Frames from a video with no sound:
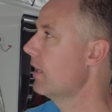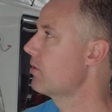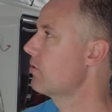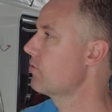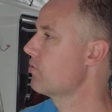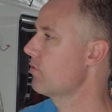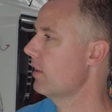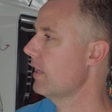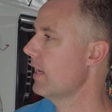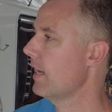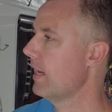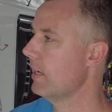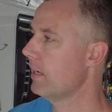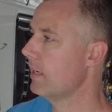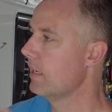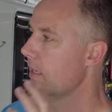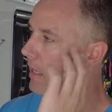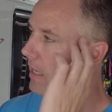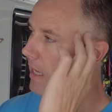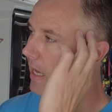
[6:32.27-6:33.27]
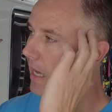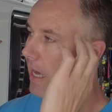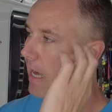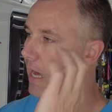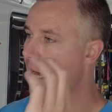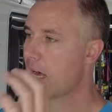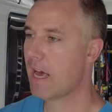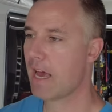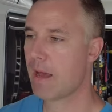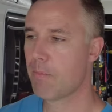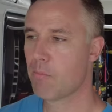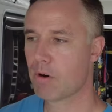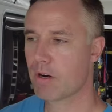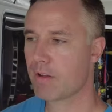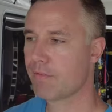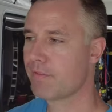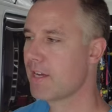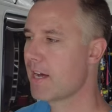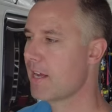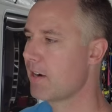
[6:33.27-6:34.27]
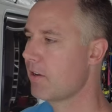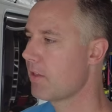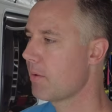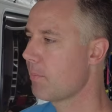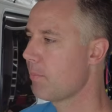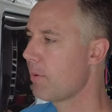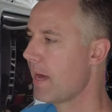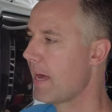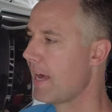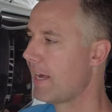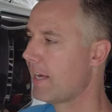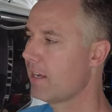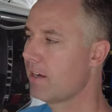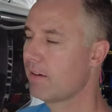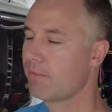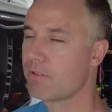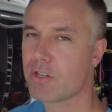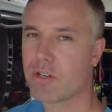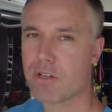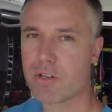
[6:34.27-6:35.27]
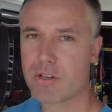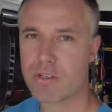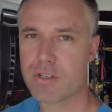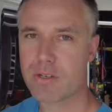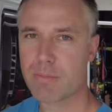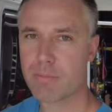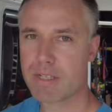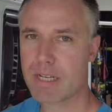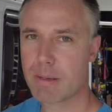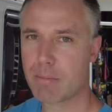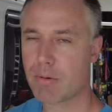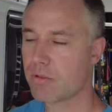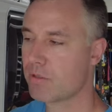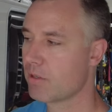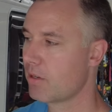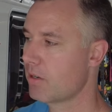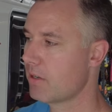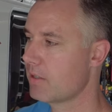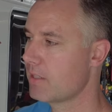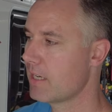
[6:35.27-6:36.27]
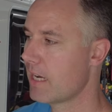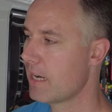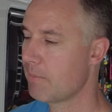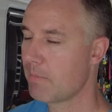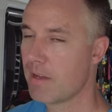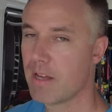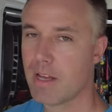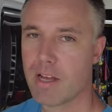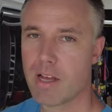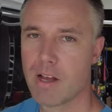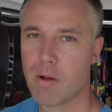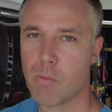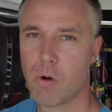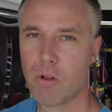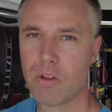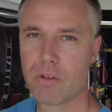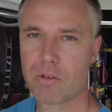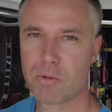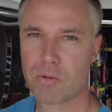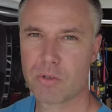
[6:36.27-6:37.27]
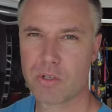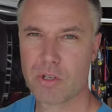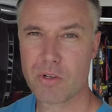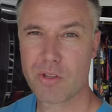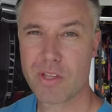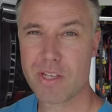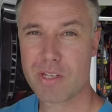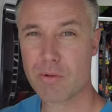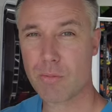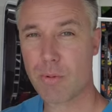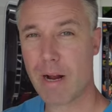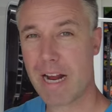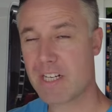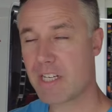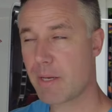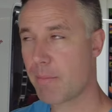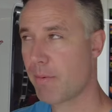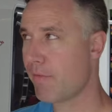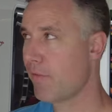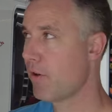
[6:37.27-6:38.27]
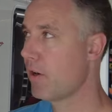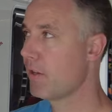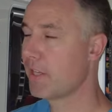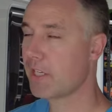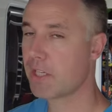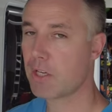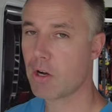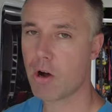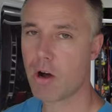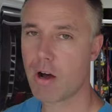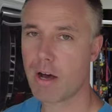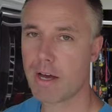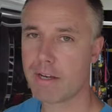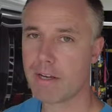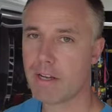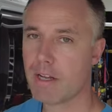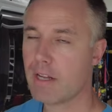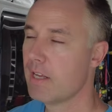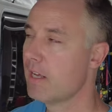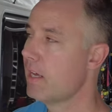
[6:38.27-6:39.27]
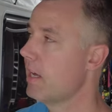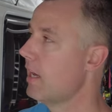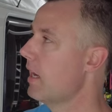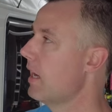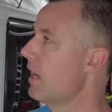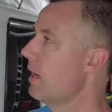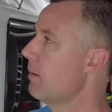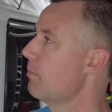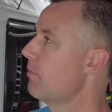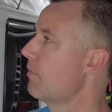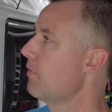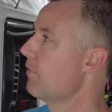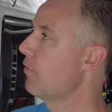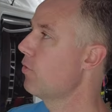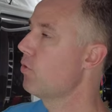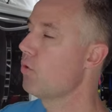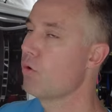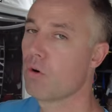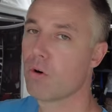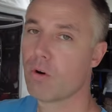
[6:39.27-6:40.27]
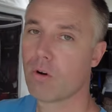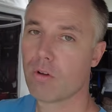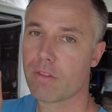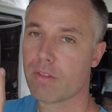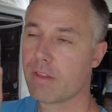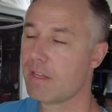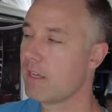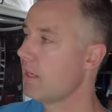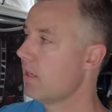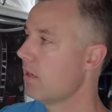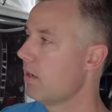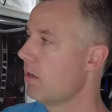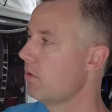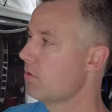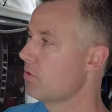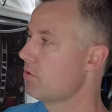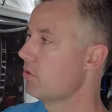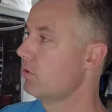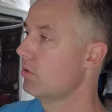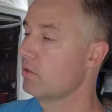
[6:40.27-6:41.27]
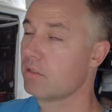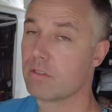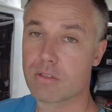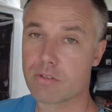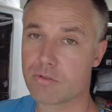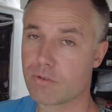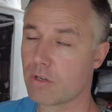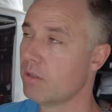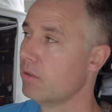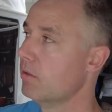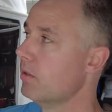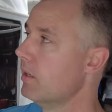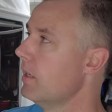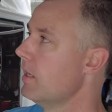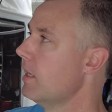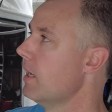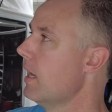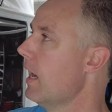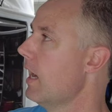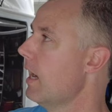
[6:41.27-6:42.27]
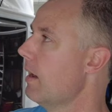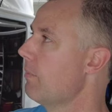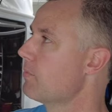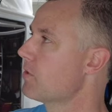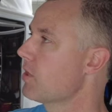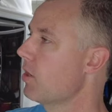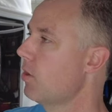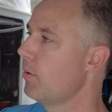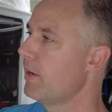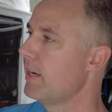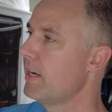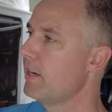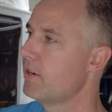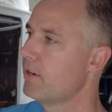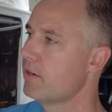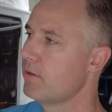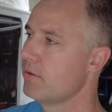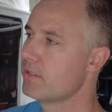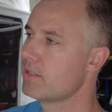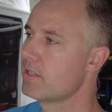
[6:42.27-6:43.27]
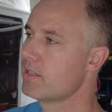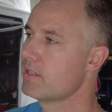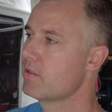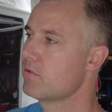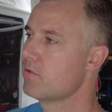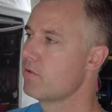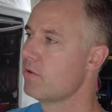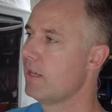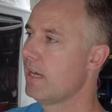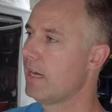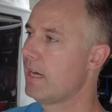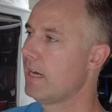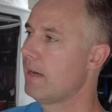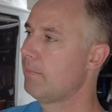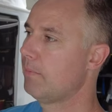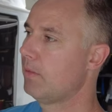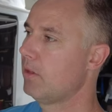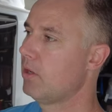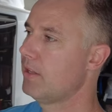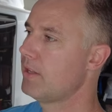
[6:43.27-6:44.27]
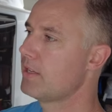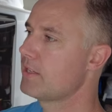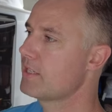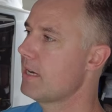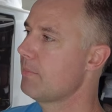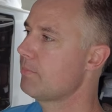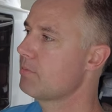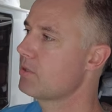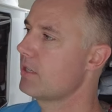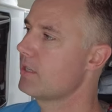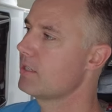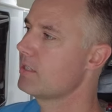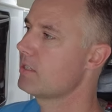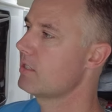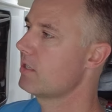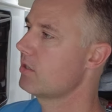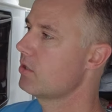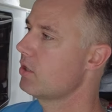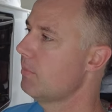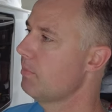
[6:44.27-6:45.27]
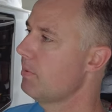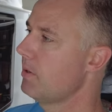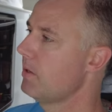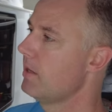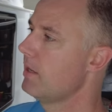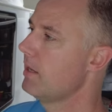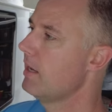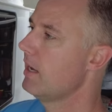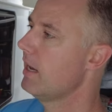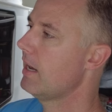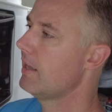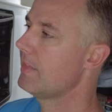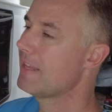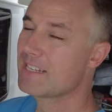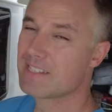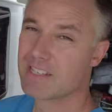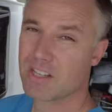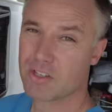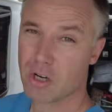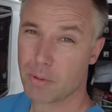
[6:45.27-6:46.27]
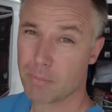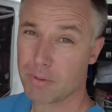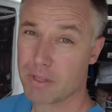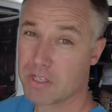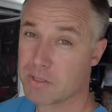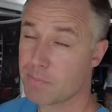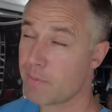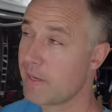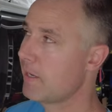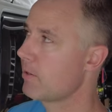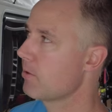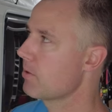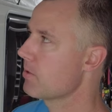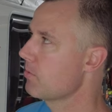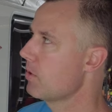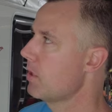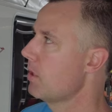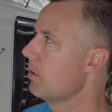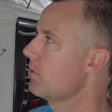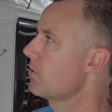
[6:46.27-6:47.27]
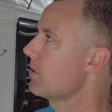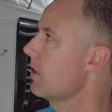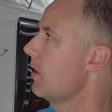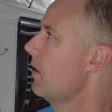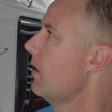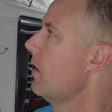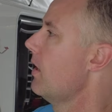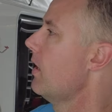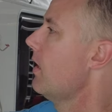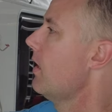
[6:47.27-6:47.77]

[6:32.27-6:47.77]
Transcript: to drill out. And what I've done on the back, I've just used some double-sided tape. What this will do, this will actually provide the guide for the hole saw to drill. So all we need to do is just line this up. So this is the top, and that's the top of the speaker as well. So